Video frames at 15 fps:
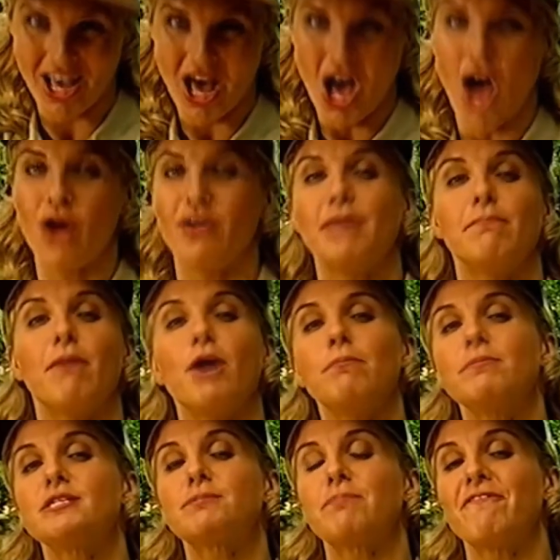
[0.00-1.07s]
only
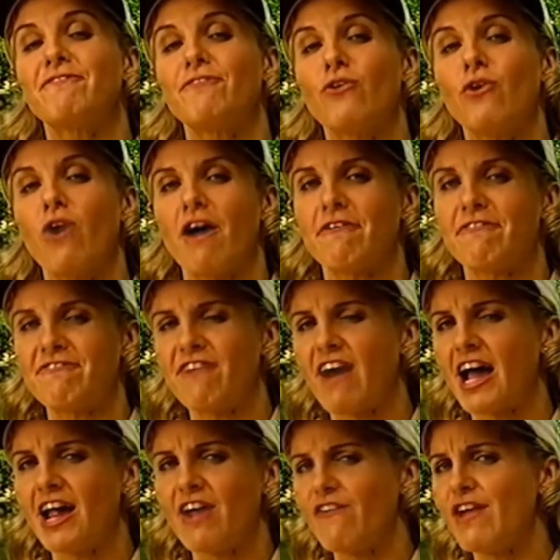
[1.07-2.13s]
moments before a
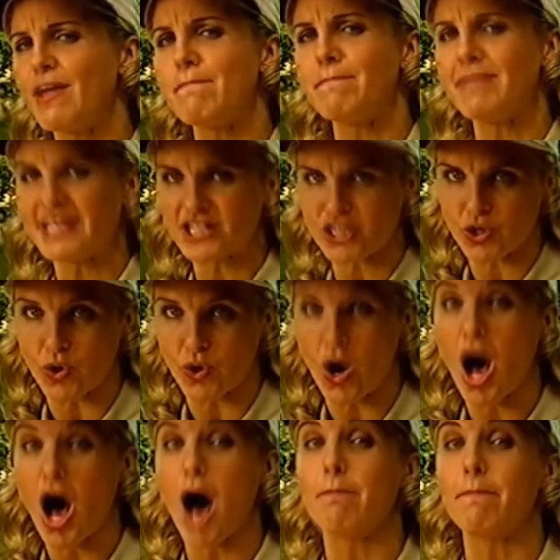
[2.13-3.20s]
fiery meteor
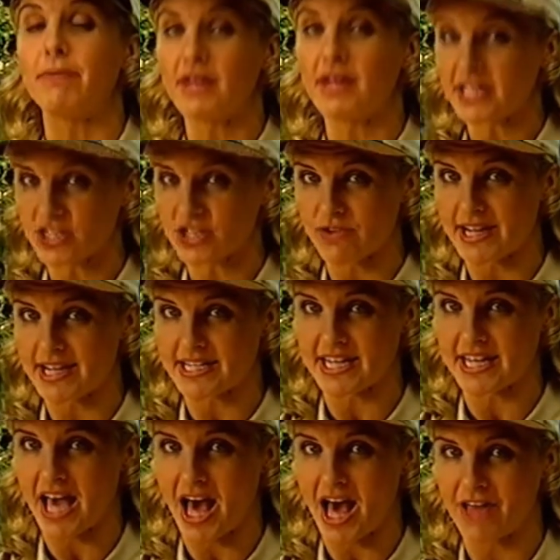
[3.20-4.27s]
obliterates the
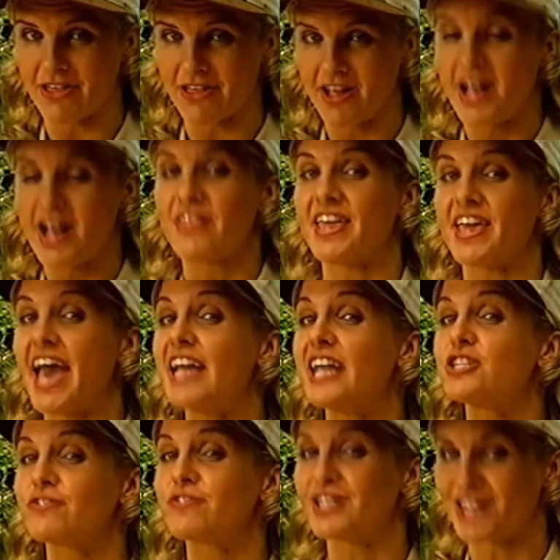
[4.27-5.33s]
Earth, the age
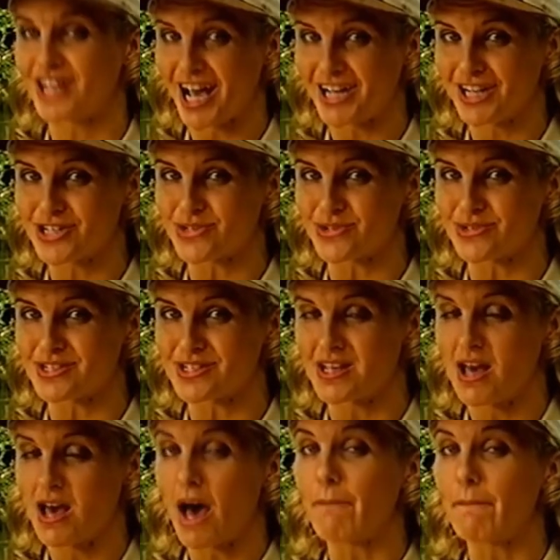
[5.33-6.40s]
of the dinosaurs,
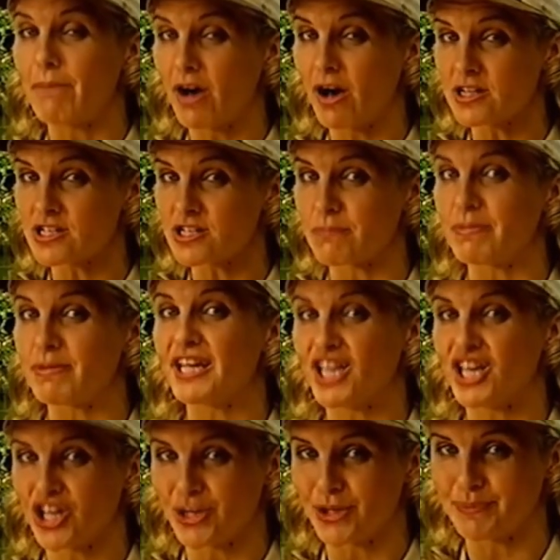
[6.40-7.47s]
possibly
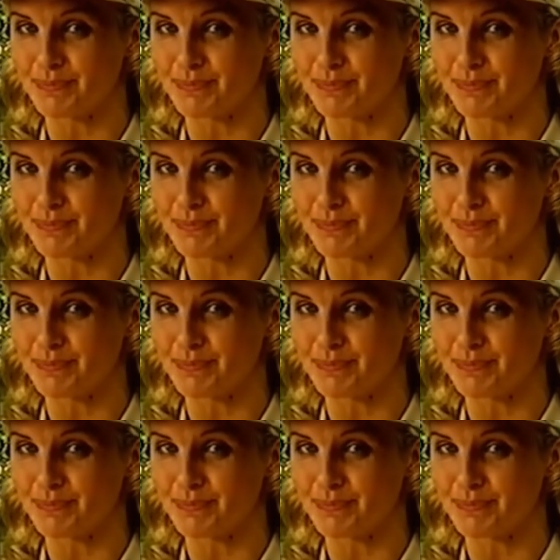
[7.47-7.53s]
you.